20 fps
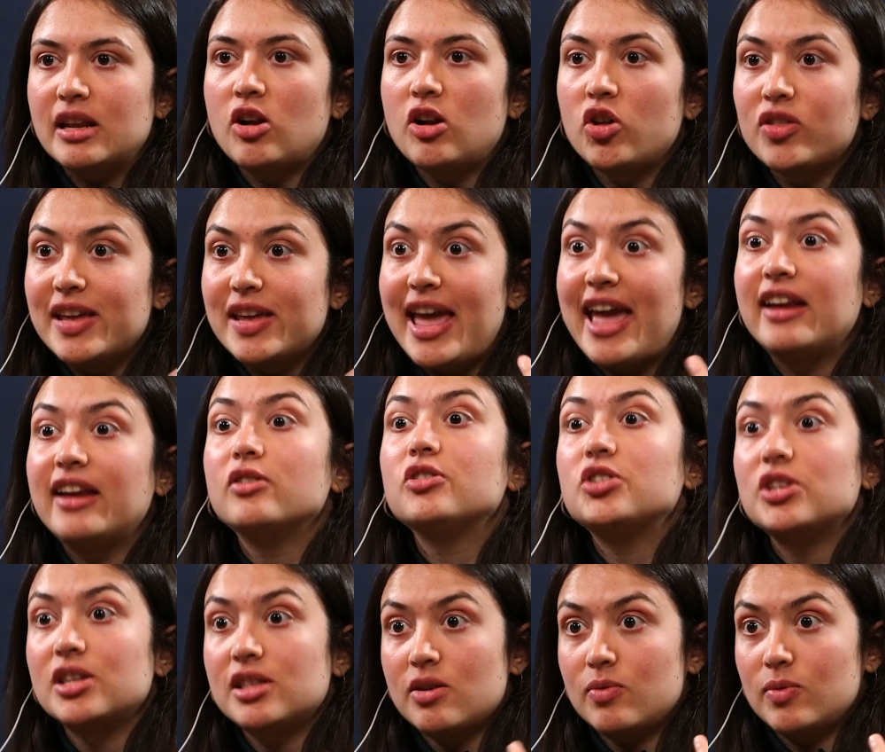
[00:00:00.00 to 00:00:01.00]
and all the
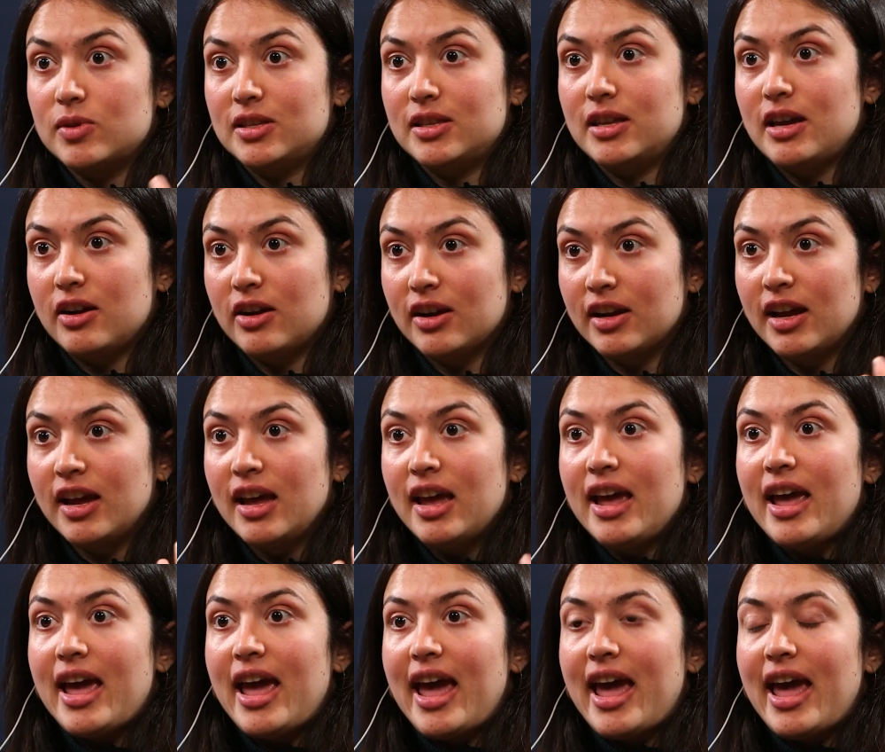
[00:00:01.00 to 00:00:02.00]
energy that was there.
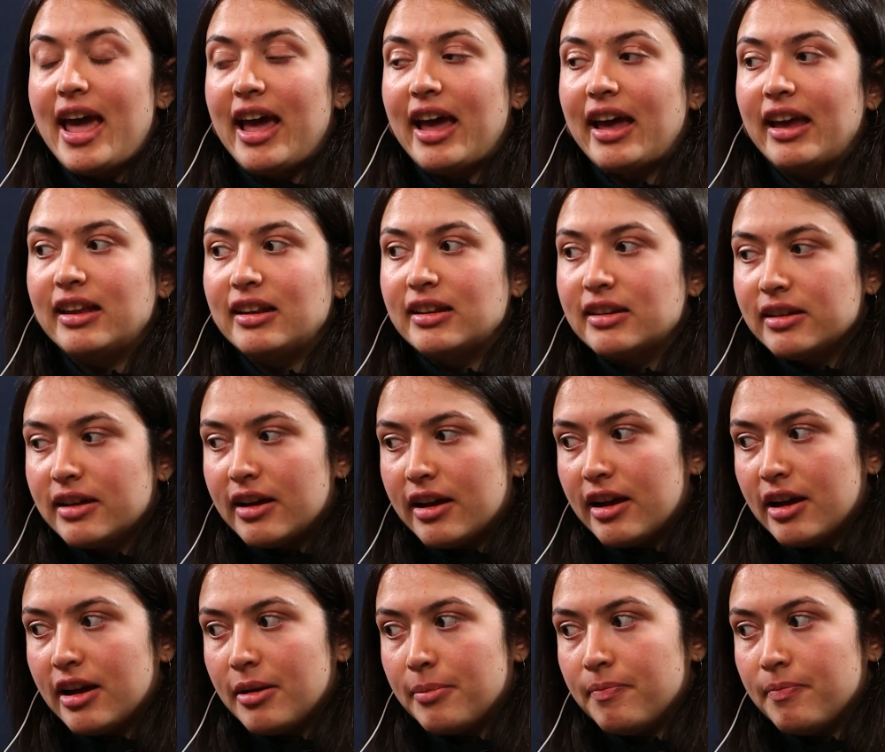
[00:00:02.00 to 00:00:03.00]
And
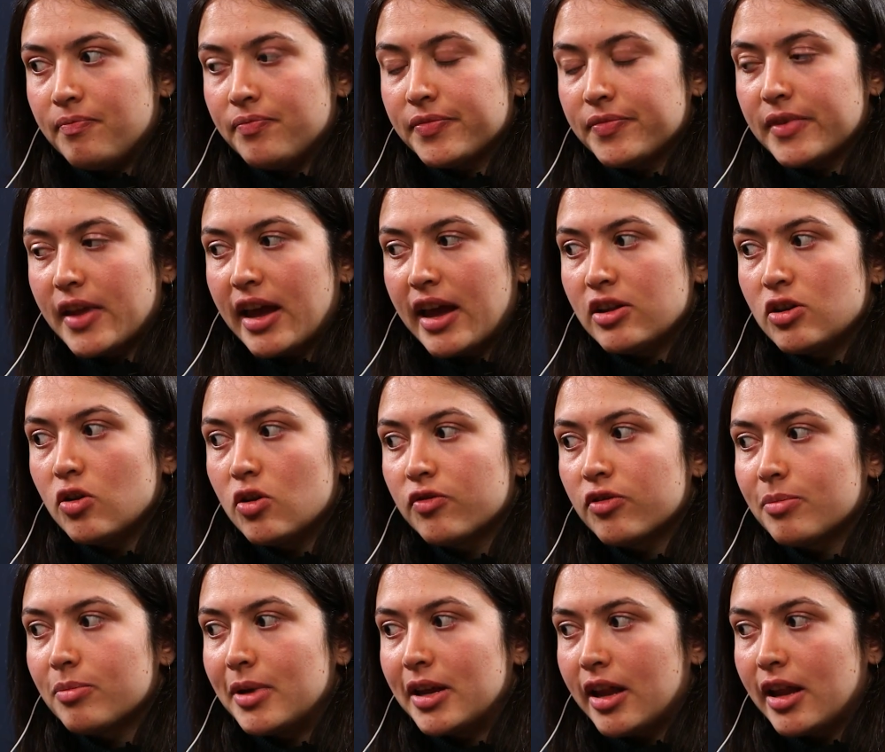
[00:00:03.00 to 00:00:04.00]
I know
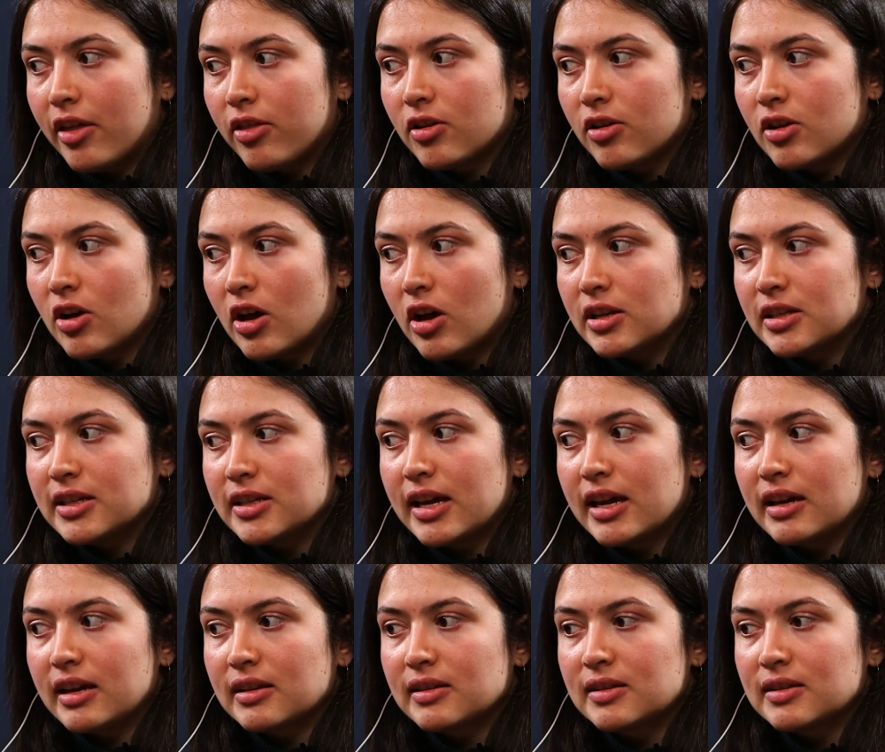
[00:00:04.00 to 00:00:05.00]
from another
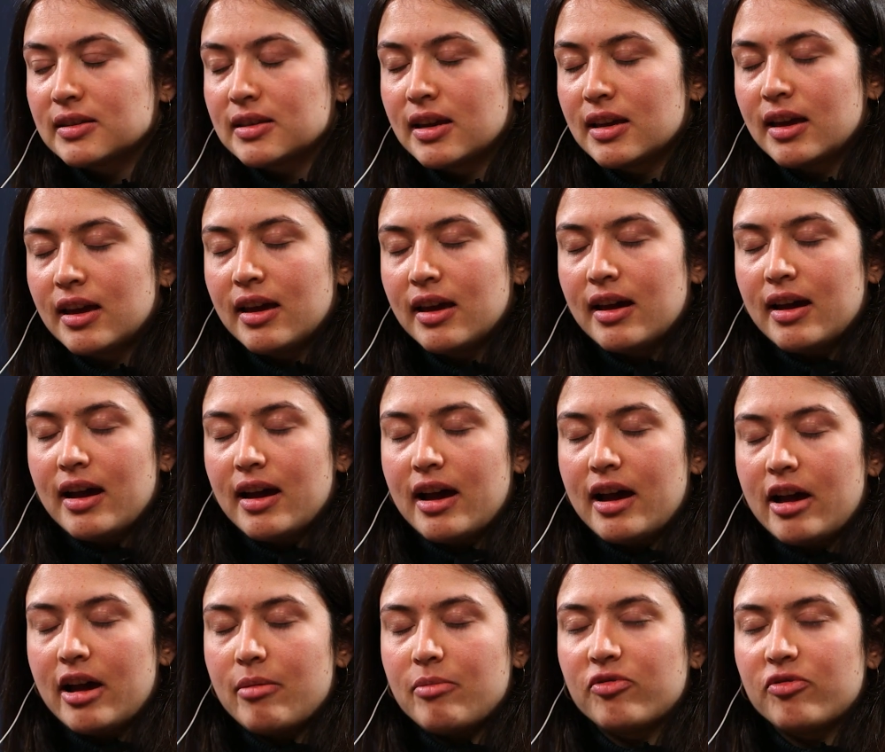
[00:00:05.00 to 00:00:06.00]
context,
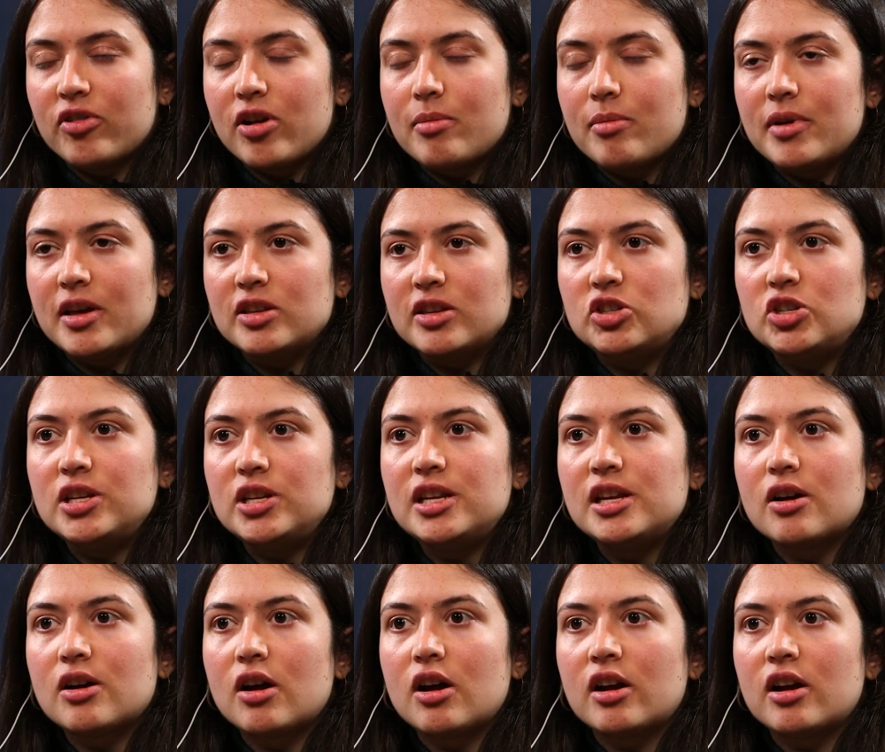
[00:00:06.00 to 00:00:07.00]
from a
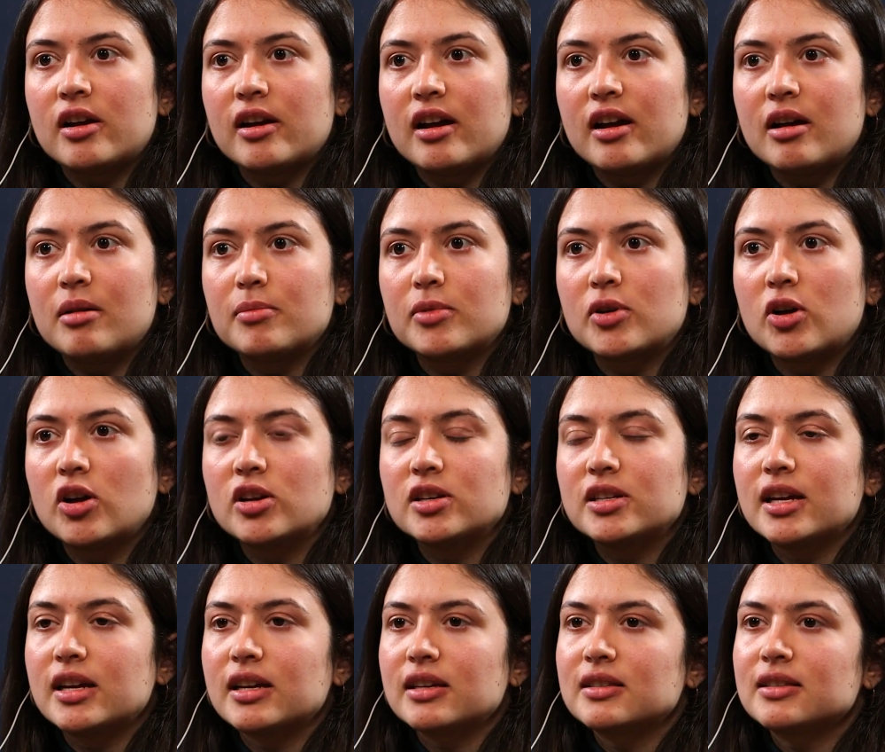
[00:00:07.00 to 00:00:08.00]
GDR
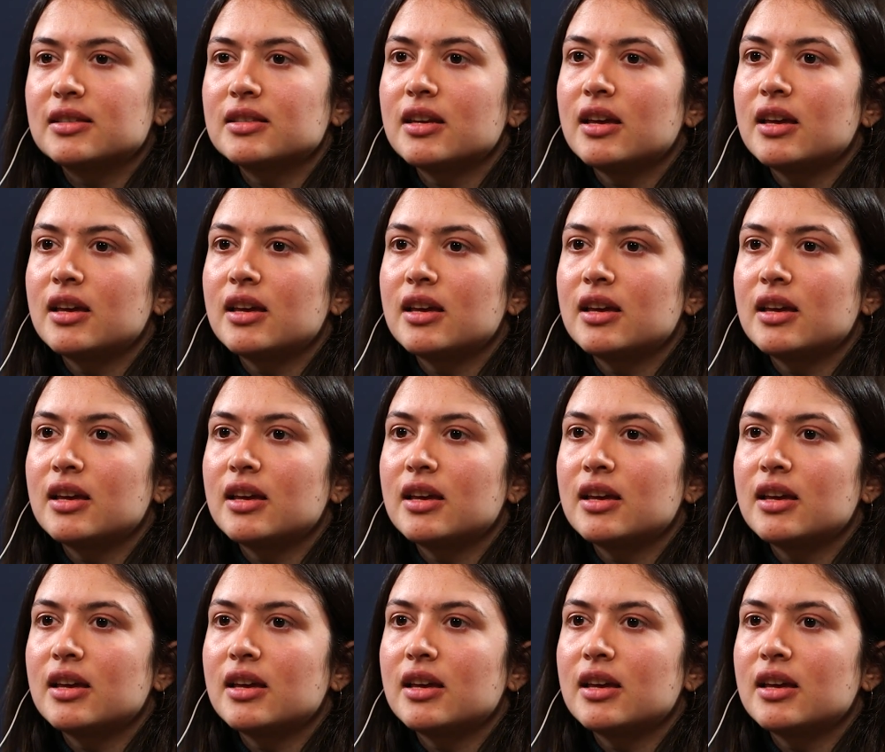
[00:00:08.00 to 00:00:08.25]
context,